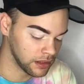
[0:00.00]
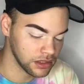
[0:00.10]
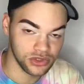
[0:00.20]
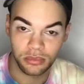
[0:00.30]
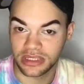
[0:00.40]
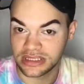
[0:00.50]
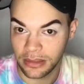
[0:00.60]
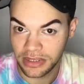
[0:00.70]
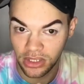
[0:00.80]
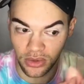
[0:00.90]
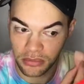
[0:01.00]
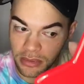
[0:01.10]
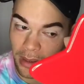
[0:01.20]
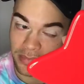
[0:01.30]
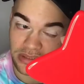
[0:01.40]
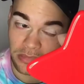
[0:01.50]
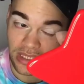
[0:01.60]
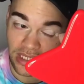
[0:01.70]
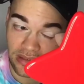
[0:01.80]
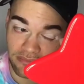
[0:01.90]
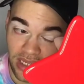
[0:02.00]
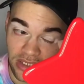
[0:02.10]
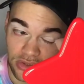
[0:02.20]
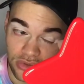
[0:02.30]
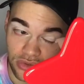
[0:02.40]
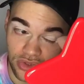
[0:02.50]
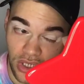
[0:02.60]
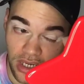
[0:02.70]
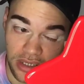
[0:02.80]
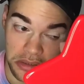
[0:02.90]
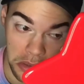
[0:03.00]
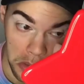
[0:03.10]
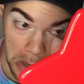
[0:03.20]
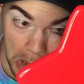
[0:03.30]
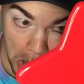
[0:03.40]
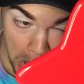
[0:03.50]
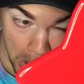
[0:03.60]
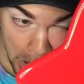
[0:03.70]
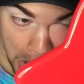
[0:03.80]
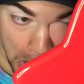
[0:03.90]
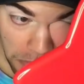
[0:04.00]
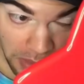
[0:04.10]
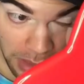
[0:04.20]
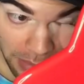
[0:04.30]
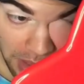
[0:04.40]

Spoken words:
So please let me know. There might be something I did not use or tried that I might